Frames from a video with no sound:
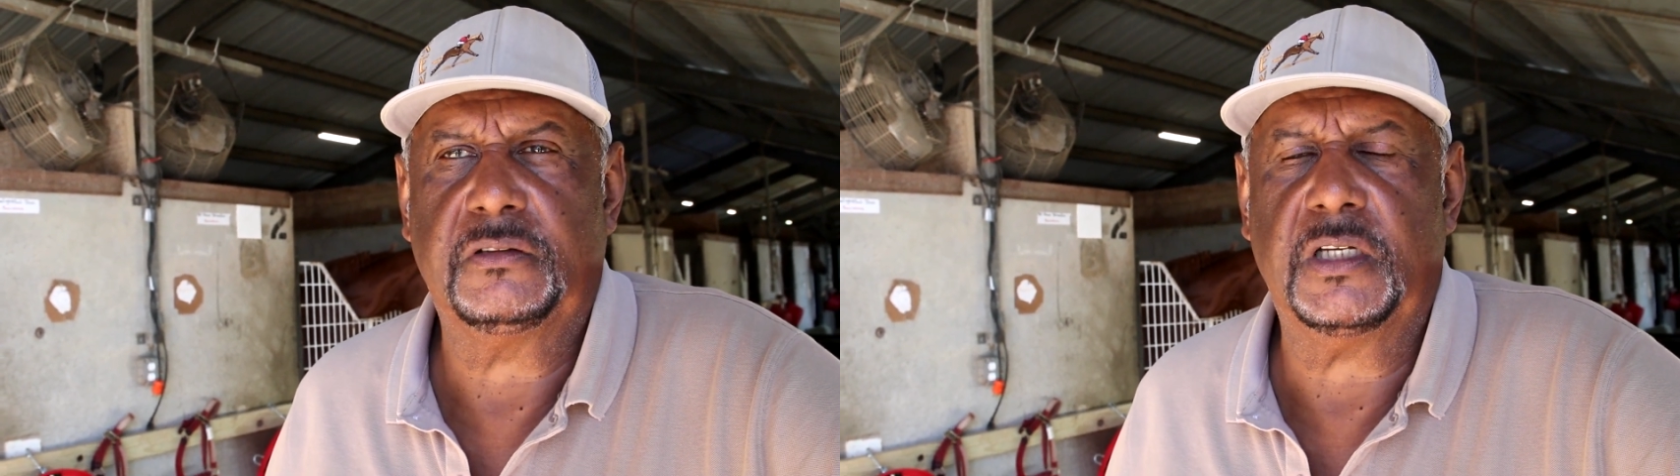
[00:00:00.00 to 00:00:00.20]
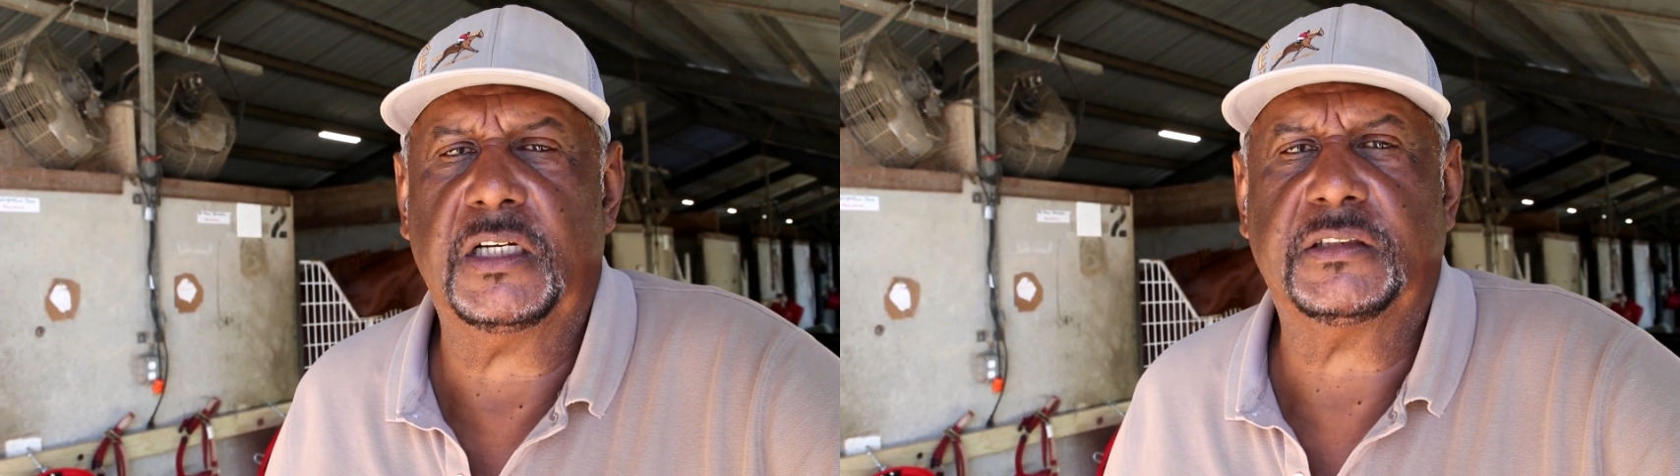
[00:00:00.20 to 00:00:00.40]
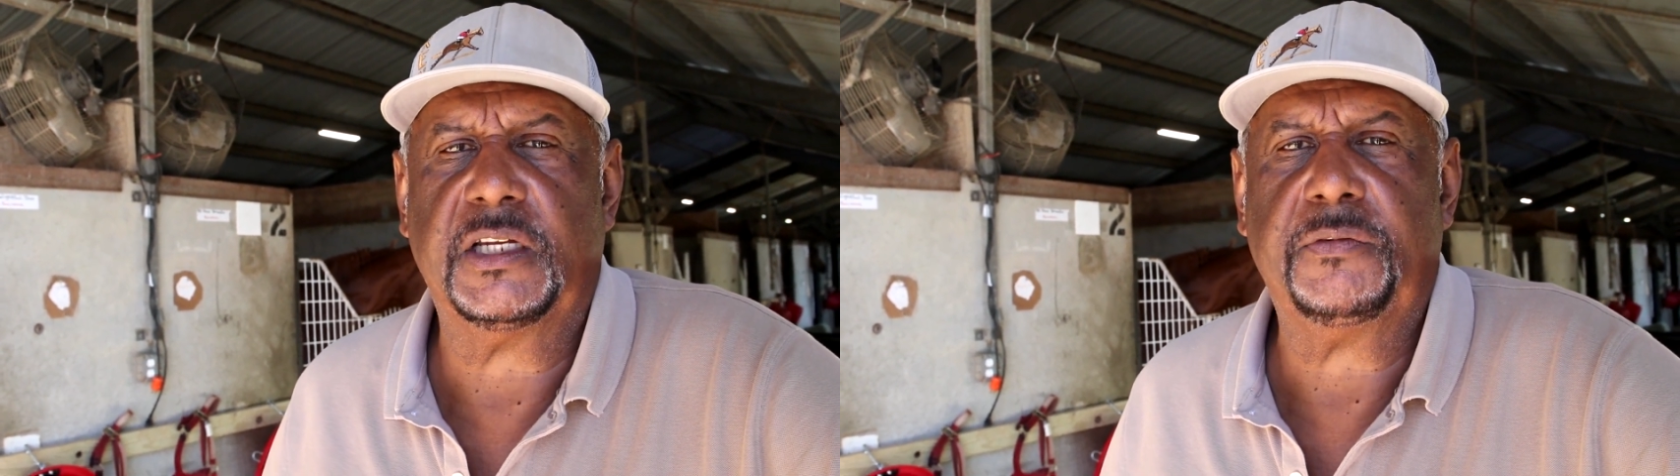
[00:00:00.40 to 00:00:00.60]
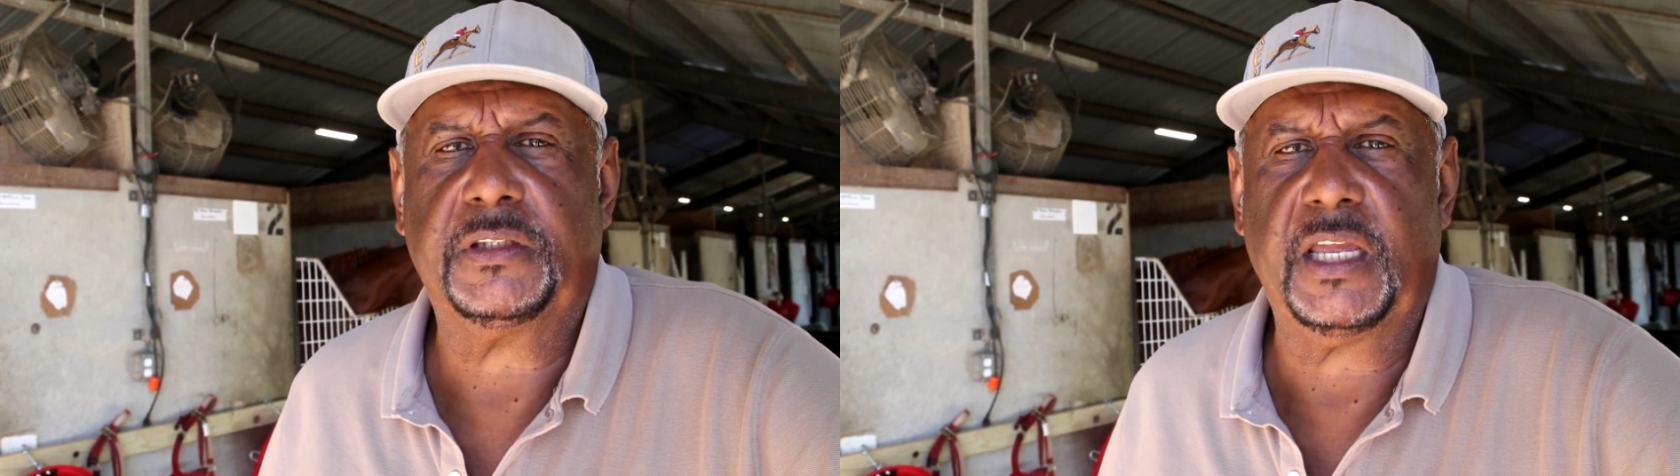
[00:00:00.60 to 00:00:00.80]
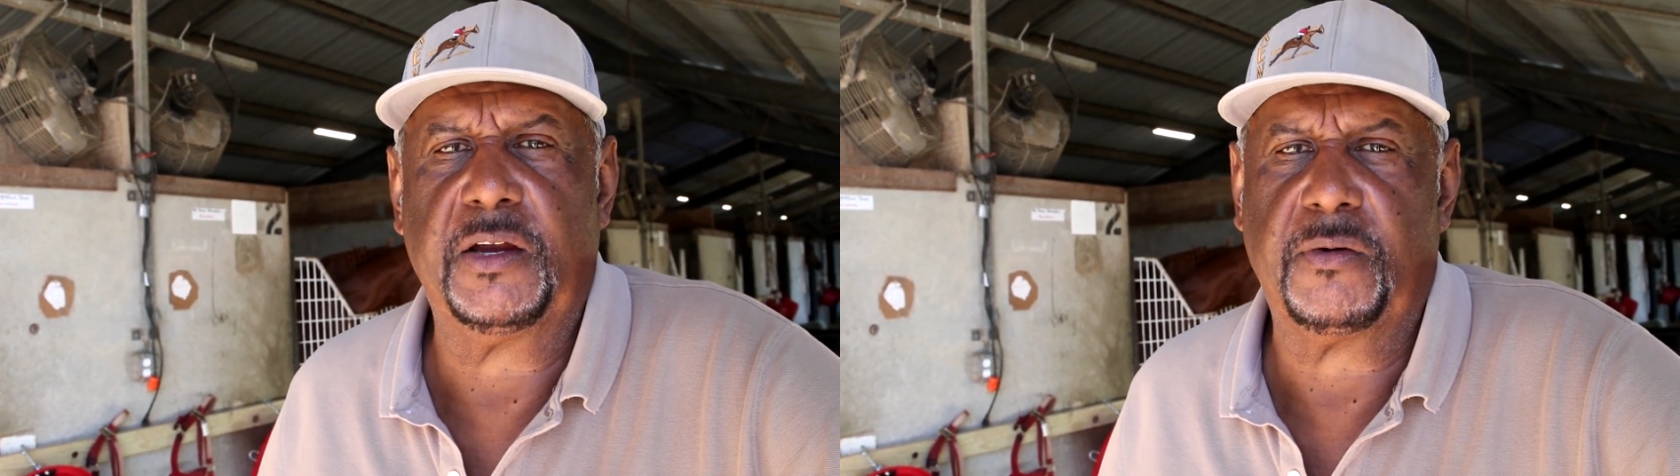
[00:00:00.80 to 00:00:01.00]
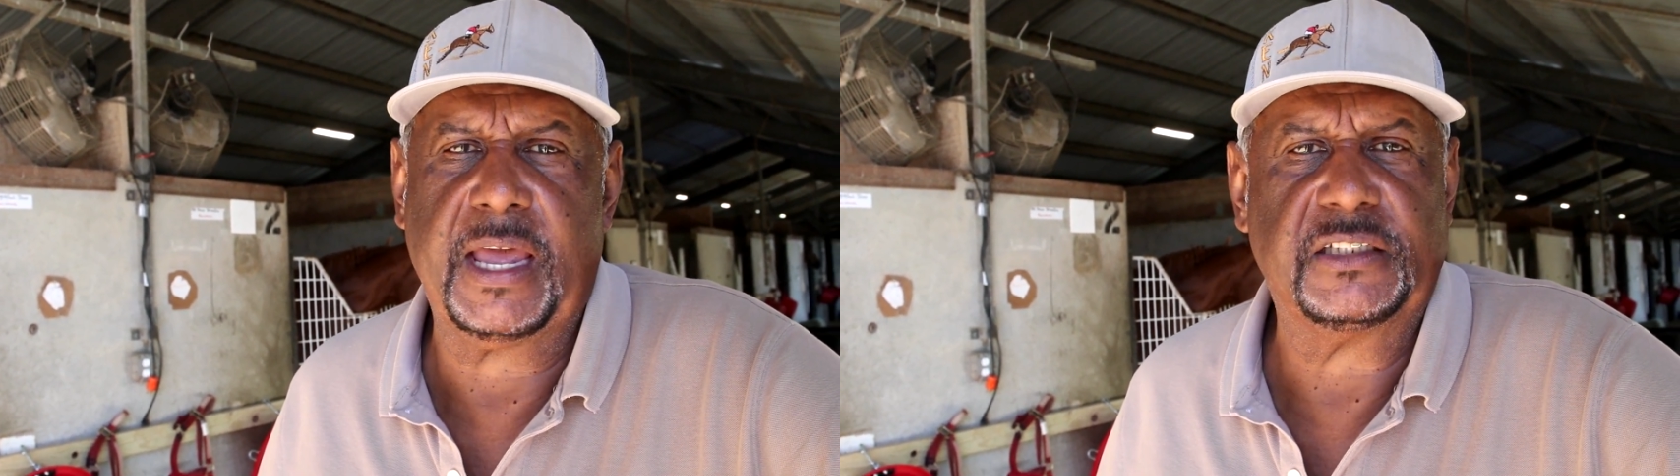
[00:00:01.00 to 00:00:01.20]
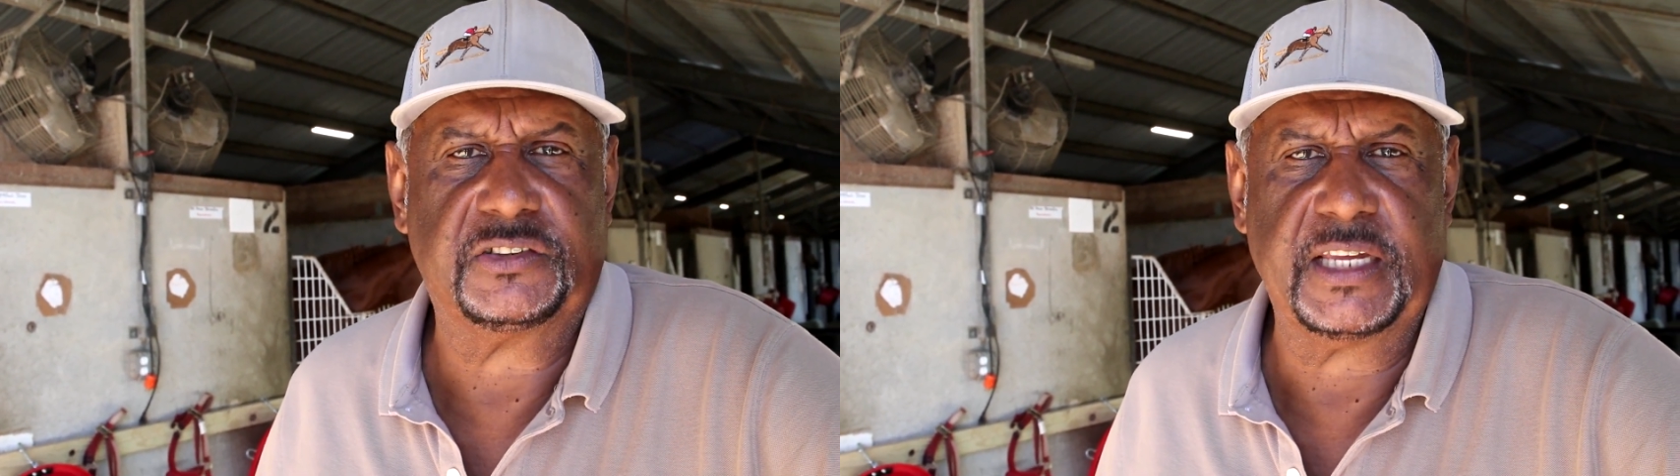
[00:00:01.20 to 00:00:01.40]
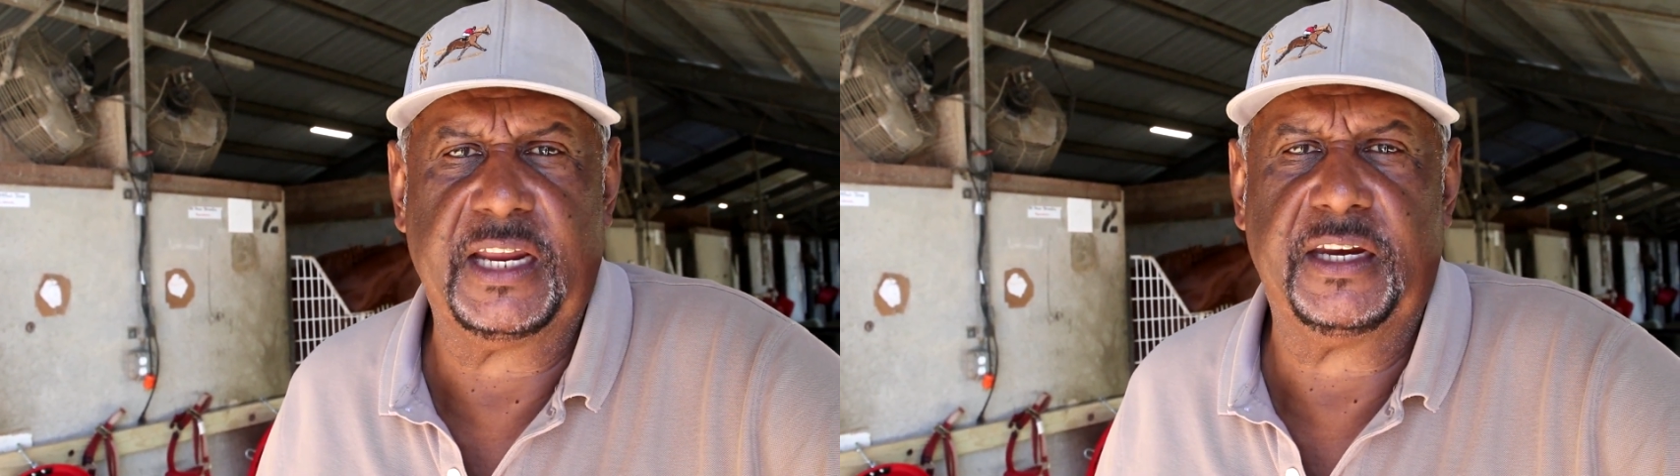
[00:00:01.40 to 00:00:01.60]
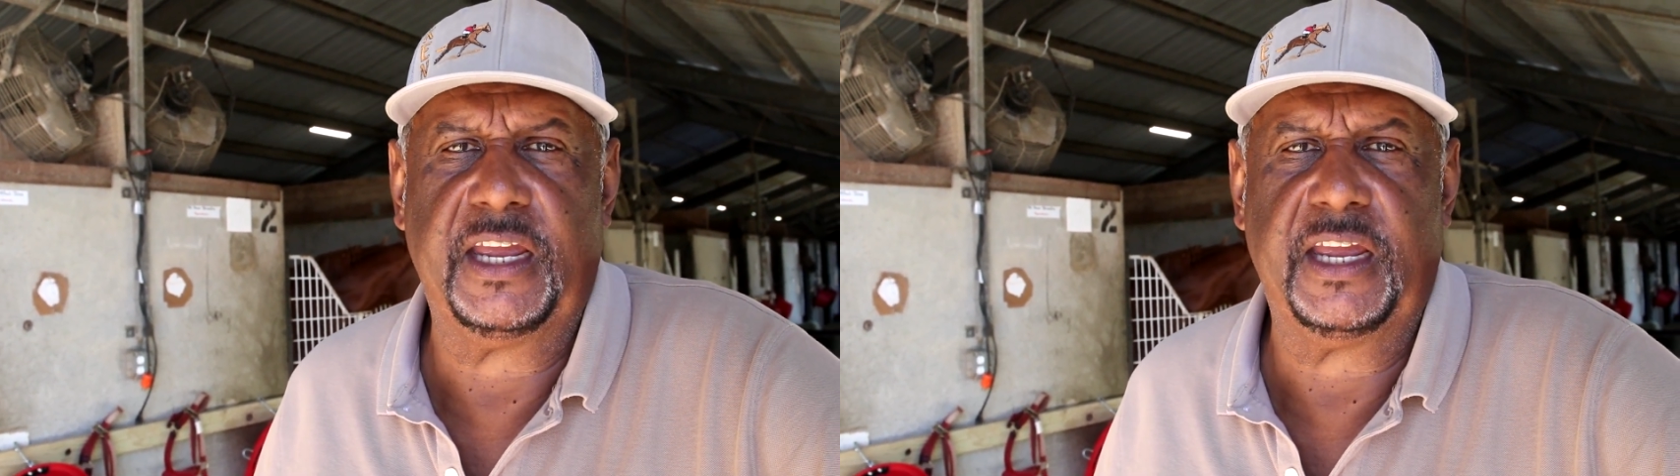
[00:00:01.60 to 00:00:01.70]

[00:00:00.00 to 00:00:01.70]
does everything right, stand